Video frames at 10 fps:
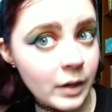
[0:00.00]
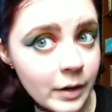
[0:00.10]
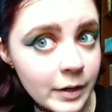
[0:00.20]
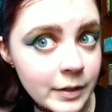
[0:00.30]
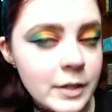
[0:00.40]

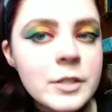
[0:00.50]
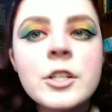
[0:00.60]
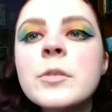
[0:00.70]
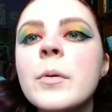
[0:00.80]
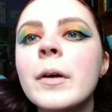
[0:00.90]
Alright, this is
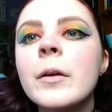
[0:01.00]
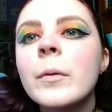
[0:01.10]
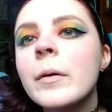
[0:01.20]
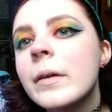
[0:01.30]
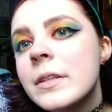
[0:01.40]
just what we're going
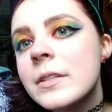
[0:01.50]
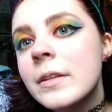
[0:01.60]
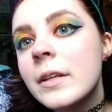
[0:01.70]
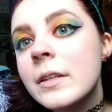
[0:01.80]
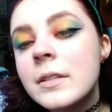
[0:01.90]
to work with,
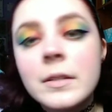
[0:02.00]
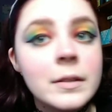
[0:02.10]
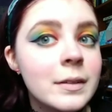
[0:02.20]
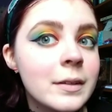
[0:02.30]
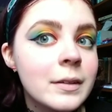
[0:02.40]
so that's
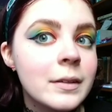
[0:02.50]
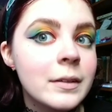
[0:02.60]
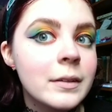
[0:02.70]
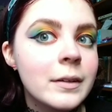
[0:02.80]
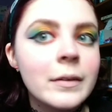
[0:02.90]

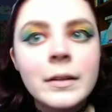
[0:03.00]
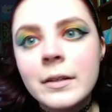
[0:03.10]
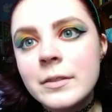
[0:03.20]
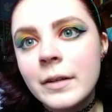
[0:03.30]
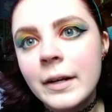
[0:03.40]
how it
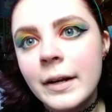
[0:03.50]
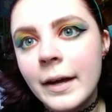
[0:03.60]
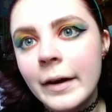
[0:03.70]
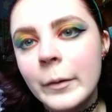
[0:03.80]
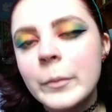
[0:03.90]
looks right
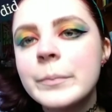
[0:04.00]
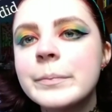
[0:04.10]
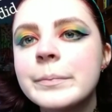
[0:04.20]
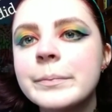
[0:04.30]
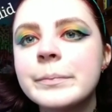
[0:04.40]
now.
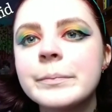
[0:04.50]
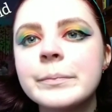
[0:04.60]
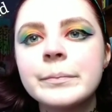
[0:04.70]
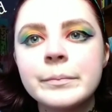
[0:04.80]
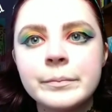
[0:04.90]

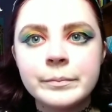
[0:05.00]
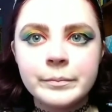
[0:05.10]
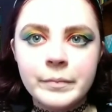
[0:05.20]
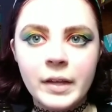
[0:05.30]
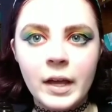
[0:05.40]

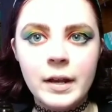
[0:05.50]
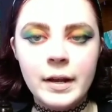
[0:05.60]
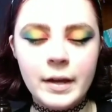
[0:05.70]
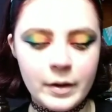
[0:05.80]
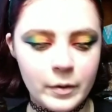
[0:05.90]

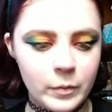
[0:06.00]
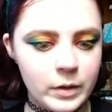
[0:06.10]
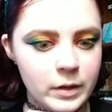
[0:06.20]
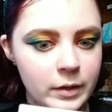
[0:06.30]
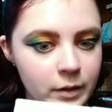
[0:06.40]
Now,